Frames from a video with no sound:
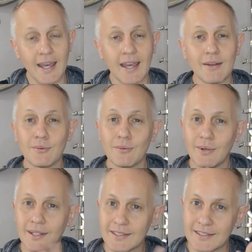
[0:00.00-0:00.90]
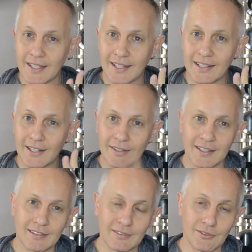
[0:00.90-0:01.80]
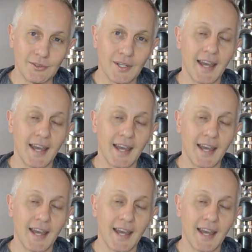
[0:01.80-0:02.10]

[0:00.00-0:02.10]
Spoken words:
and 1 secondary interview.